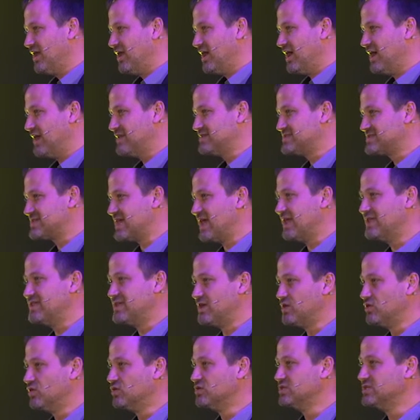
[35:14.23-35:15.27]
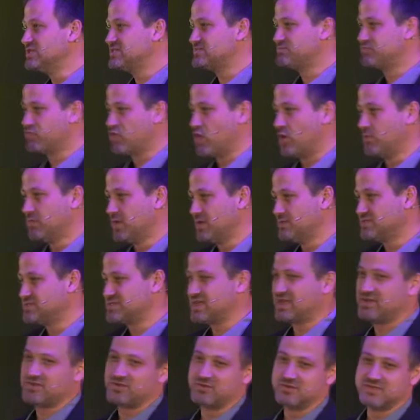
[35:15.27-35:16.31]
and say there are all these problems,
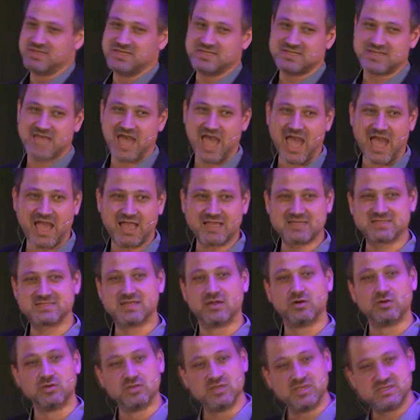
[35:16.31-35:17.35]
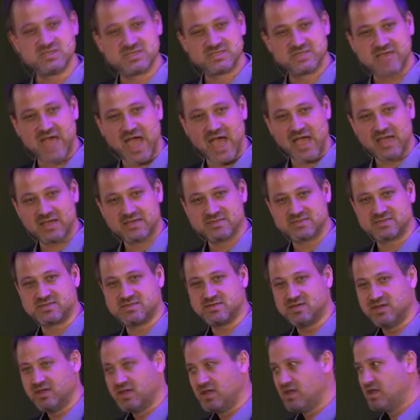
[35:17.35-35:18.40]
there are all these hacks, there are all these attacks.
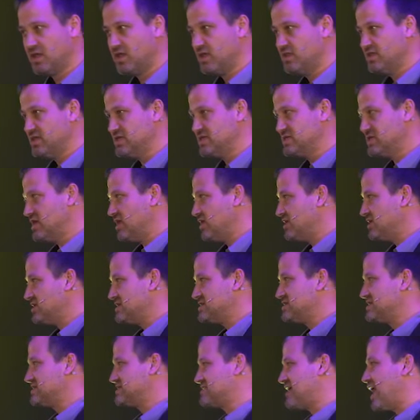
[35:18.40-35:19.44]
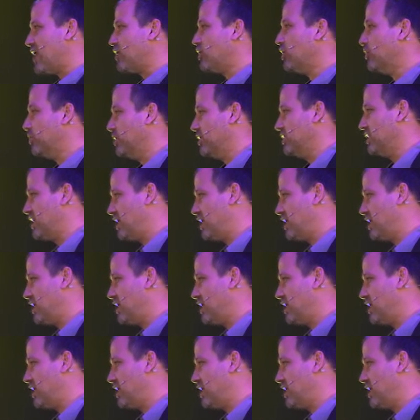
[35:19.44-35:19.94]
This is terrible.